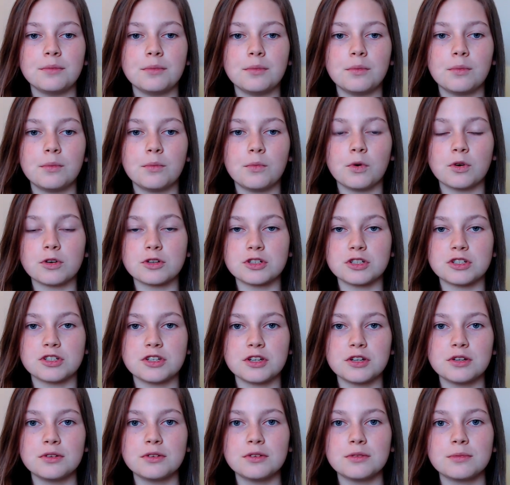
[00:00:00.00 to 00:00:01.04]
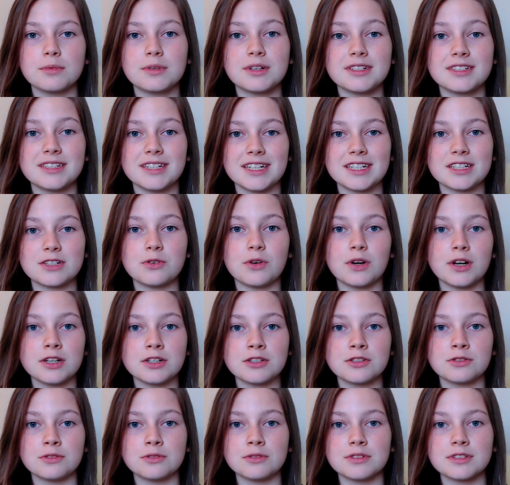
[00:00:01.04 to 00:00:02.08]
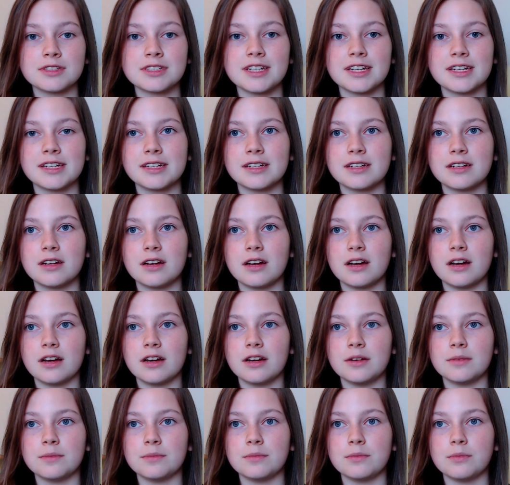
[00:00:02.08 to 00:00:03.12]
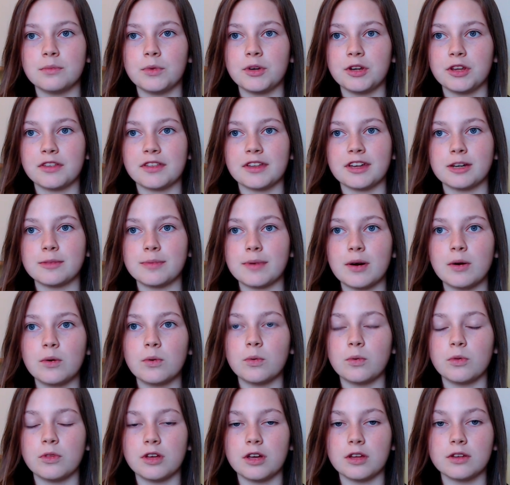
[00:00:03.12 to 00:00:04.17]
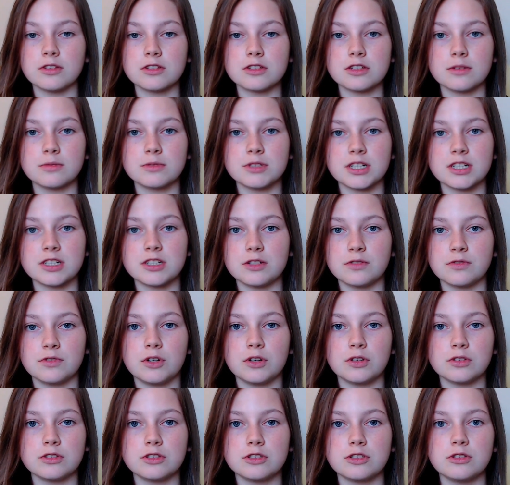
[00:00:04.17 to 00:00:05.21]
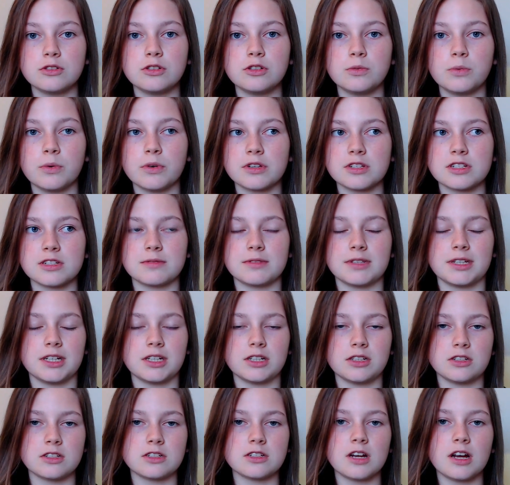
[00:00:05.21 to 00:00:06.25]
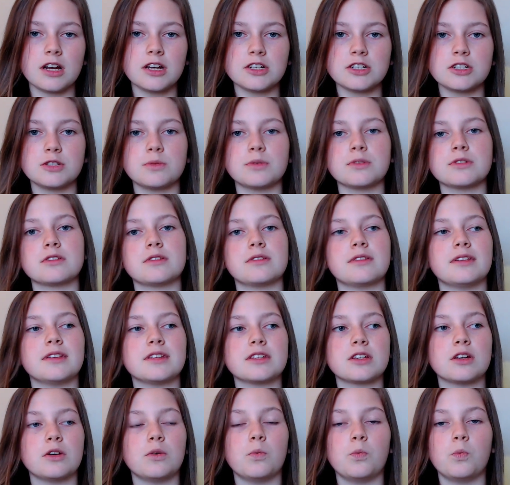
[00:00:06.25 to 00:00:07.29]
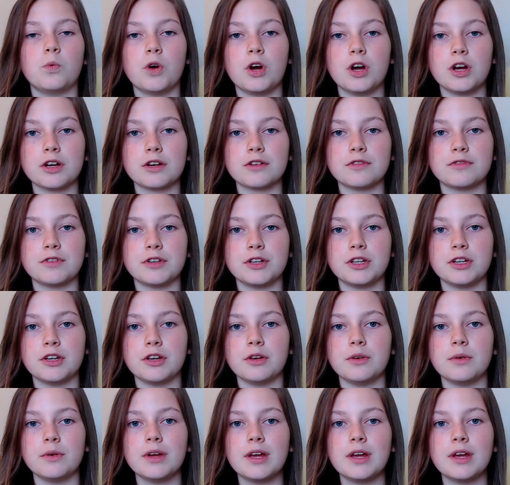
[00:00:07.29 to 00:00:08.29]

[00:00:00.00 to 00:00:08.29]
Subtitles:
what to do, because it is quite daunting when you think about all the other subjects you've got to do. You want something concise, you want something that's going to work for you,